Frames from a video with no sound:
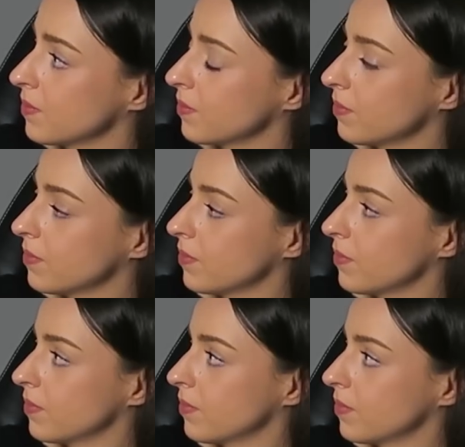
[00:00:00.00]

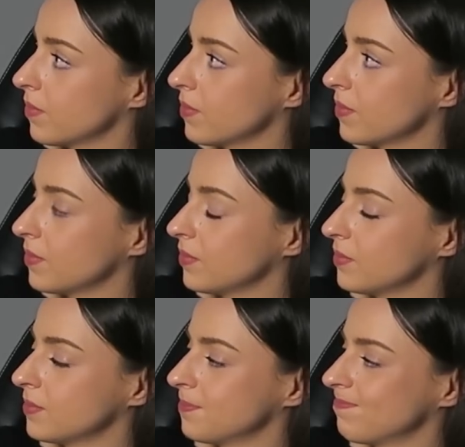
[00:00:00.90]

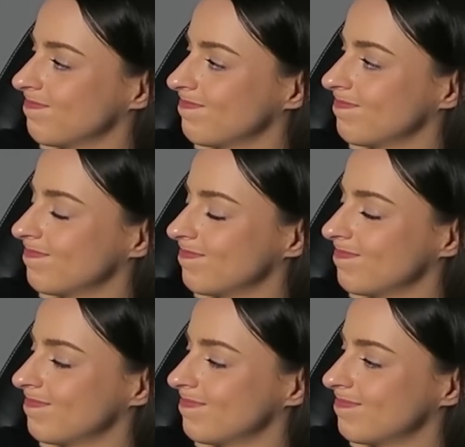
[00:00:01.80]

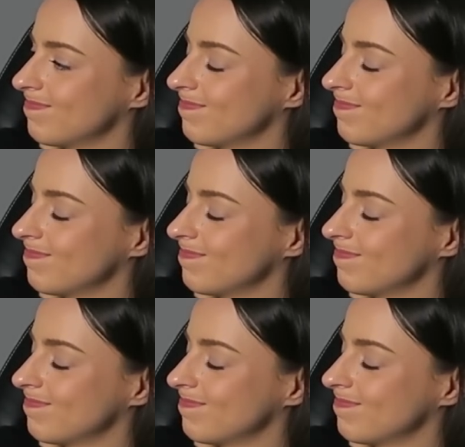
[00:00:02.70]
This person isn't speaking.